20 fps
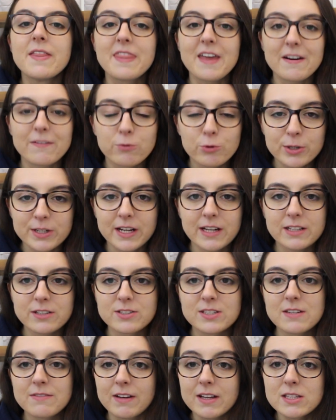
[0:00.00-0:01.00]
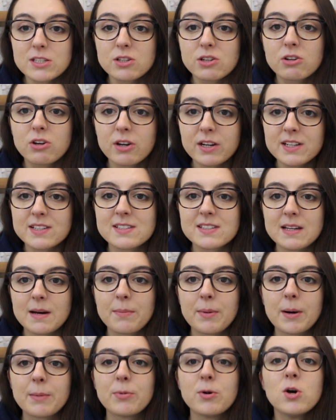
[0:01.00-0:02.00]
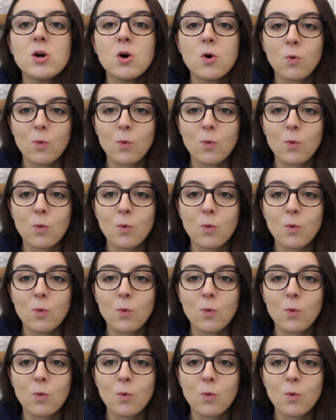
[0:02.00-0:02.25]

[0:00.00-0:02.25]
that 49ers defense couldn't step up